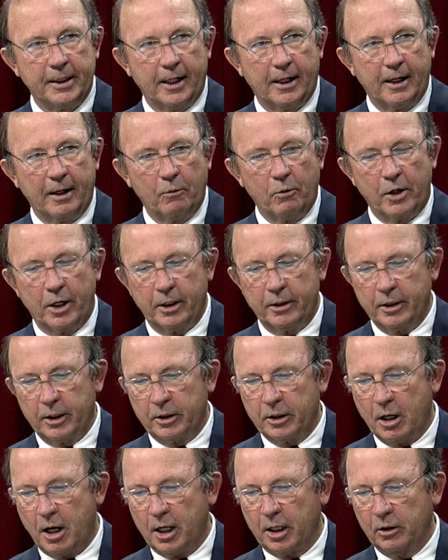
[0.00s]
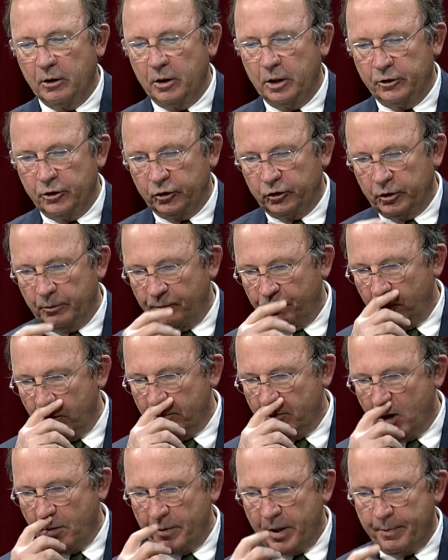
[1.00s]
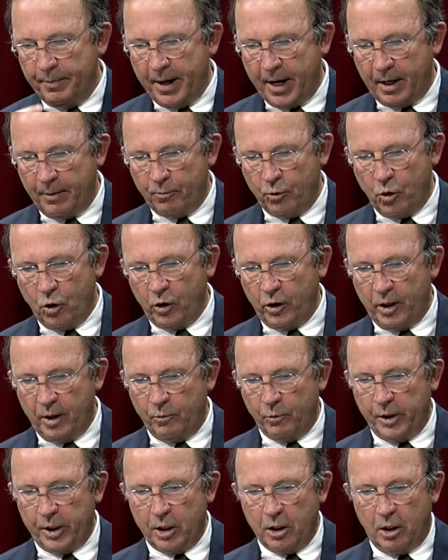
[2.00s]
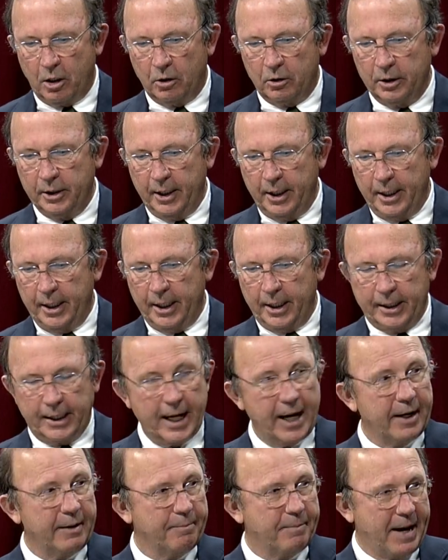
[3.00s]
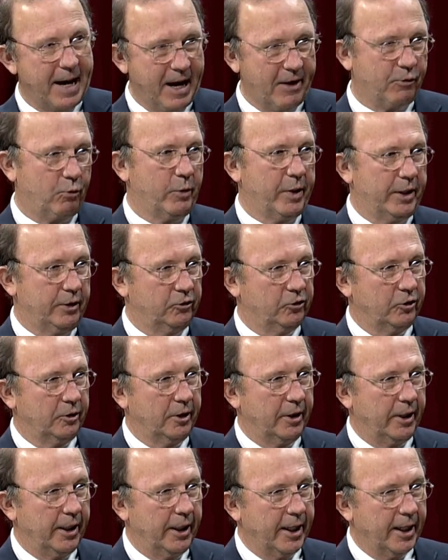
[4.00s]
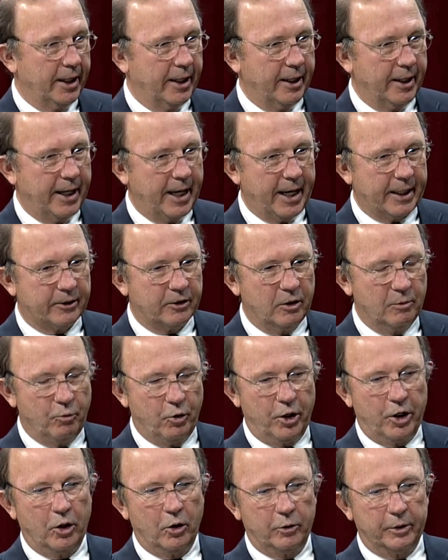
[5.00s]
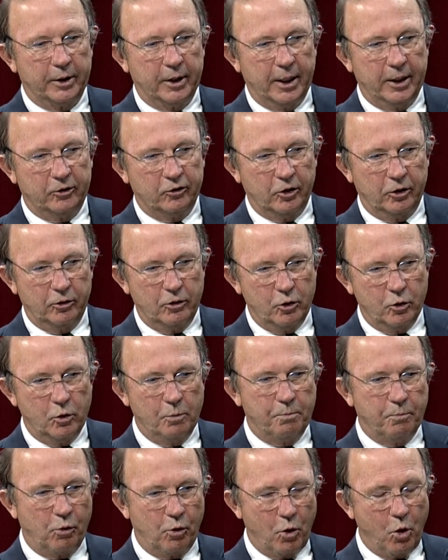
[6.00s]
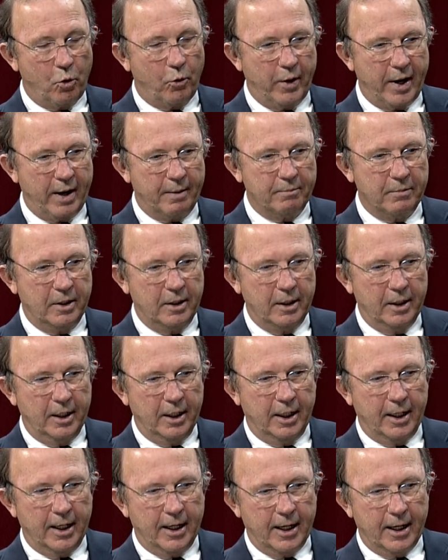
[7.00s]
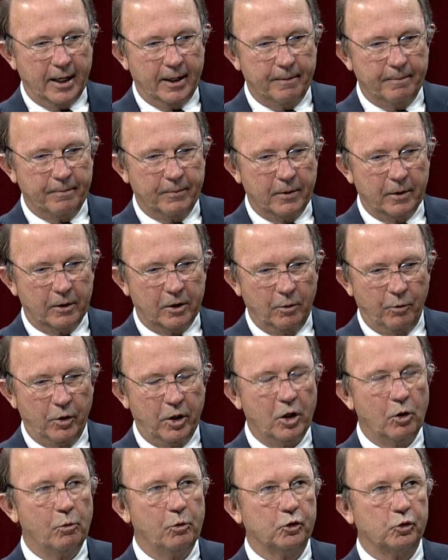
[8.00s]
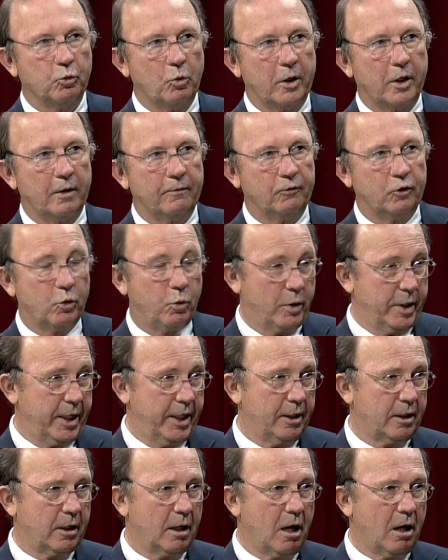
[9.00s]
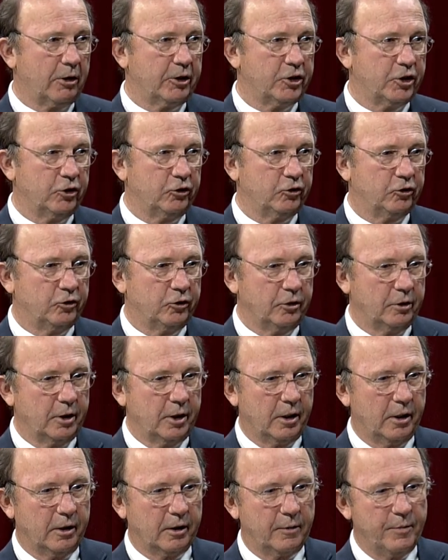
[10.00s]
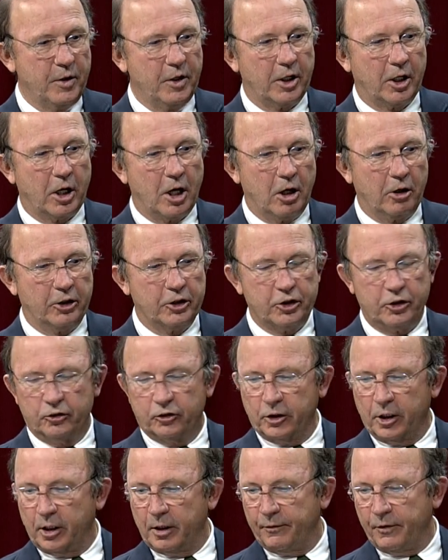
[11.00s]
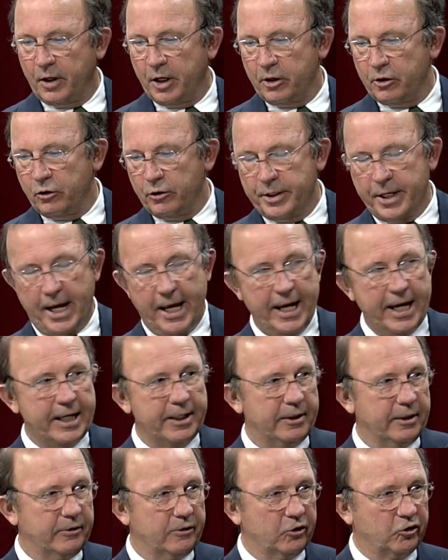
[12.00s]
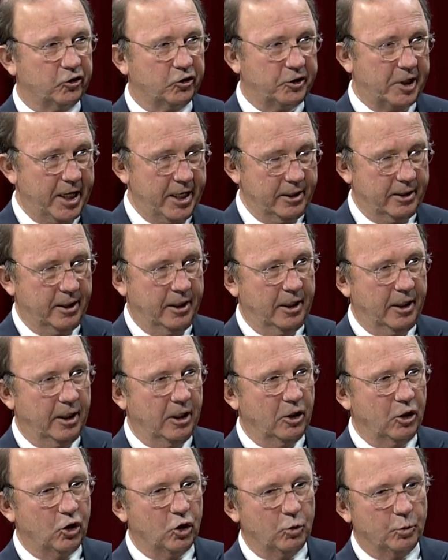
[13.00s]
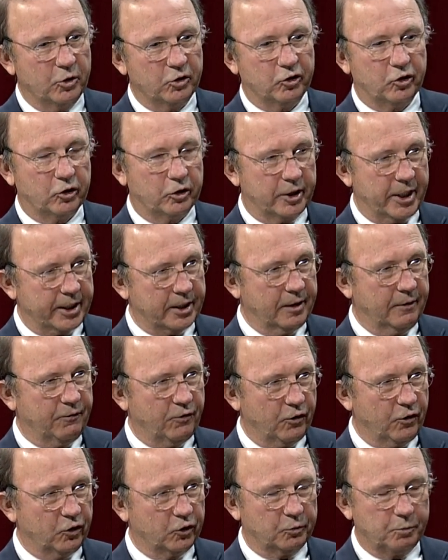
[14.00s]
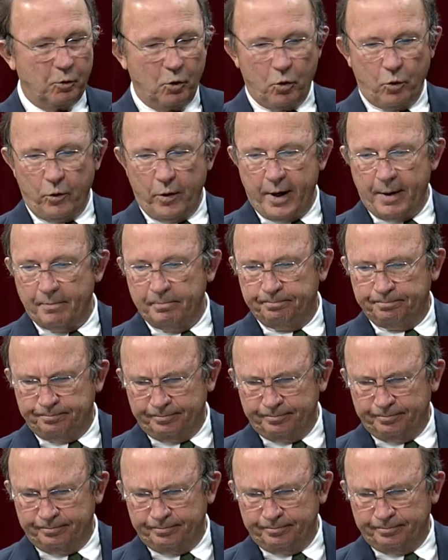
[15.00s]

I wanted to talk just for a moment about a program we call Guided Pathways at Cabrillo. It's a new program. Cabrillo was one of 20 colleges, community colleges, out of 108 in the state who was selected for this program.